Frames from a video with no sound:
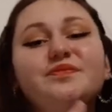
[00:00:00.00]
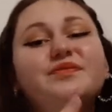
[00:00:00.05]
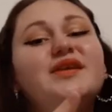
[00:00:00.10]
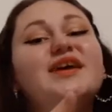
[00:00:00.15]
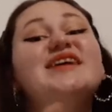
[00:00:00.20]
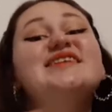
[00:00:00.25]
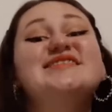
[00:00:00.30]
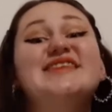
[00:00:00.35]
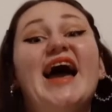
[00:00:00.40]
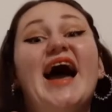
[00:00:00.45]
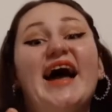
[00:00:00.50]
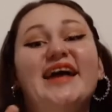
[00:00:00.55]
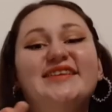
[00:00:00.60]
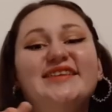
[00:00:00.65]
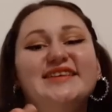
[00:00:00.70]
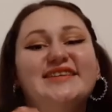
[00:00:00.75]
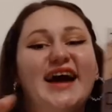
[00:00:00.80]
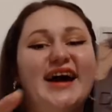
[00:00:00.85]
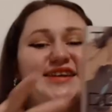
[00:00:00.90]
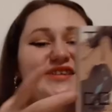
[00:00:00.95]
his dad
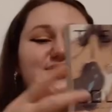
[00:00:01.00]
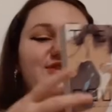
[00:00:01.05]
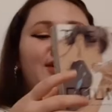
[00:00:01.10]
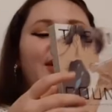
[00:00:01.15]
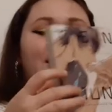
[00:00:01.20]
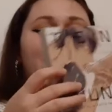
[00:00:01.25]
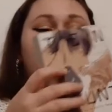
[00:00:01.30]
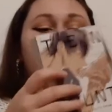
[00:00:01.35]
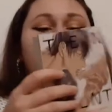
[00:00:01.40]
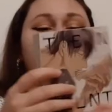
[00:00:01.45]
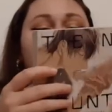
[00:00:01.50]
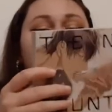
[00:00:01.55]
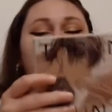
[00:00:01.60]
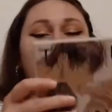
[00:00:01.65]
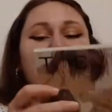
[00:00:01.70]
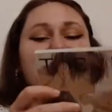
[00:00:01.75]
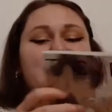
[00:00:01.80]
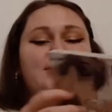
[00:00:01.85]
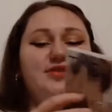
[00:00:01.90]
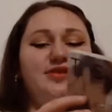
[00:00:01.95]
did that to him.
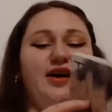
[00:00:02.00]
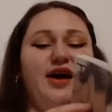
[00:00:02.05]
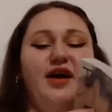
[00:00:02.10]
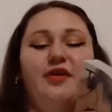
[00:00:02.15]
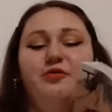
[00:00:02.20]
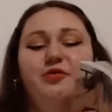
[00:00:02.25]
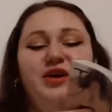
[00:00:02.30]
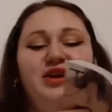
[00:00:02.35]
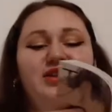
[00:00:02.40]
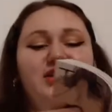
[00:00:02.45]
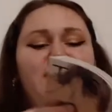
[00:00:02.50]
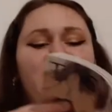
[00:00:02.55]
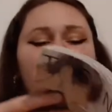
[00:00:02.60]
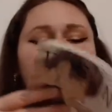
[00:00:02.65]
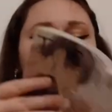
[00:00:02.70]
And so yeah, we never